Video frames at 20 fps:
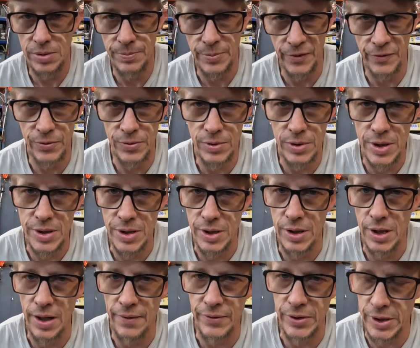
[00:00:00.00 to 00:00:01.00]
Before, I didn't
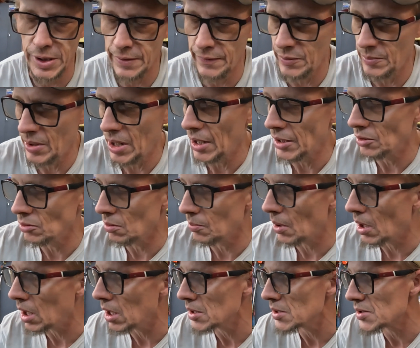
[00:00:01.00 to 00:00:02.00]
have any of the manual
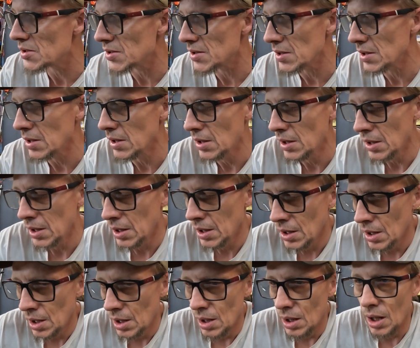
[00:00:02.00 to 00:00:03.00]
parts.
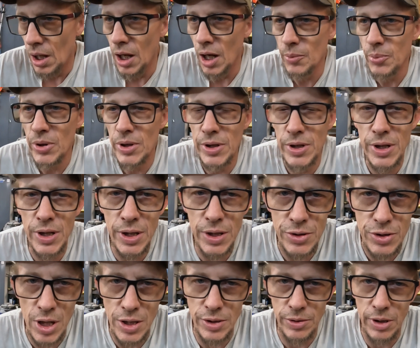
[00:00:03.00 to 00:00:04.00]
I put it in,
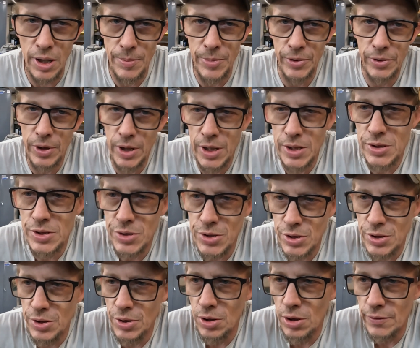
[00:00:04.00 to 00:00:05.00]
tried to grab the crank to
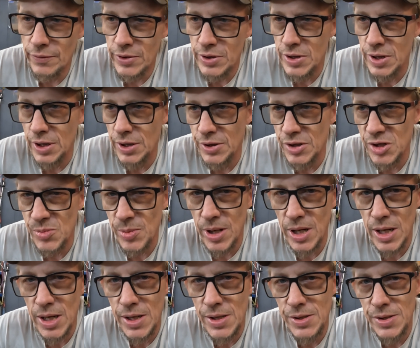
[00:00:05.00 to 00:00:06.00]
turn it over to get the
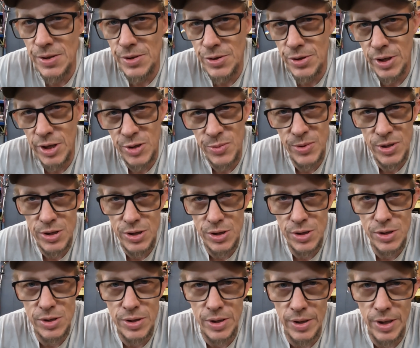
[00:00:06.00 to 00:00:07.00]
splines and the
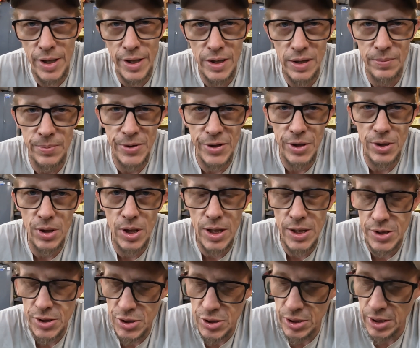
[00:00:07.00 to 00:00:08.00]
transmission to line up with the
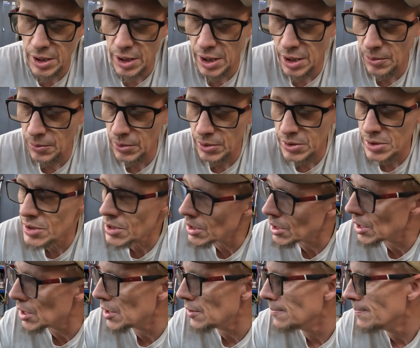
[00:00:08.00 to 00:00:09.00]
clutch, and it wouldn't
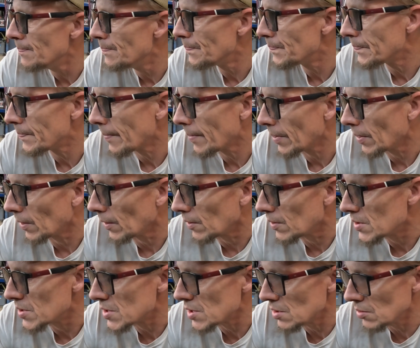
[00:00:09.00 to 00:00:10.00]
turn.
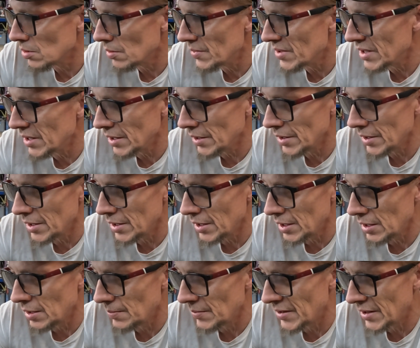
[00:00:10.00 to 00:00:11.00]
So
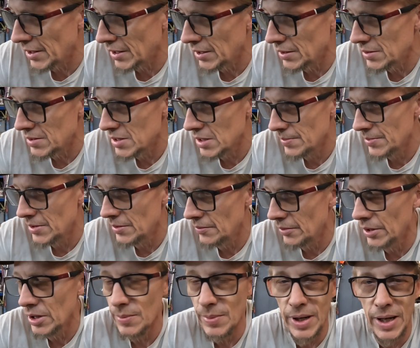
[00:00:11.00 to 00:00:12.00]
immediately I'm thinking something
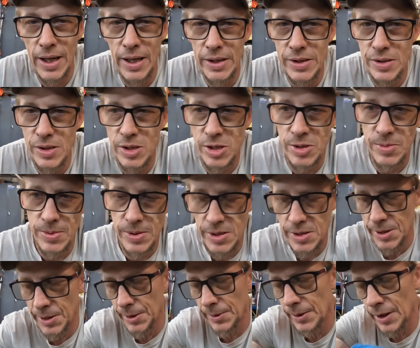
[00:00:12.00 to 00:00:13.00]
really bad, because this has been
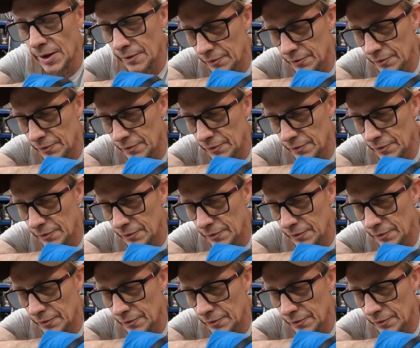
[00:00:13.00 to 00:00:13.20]
sitting around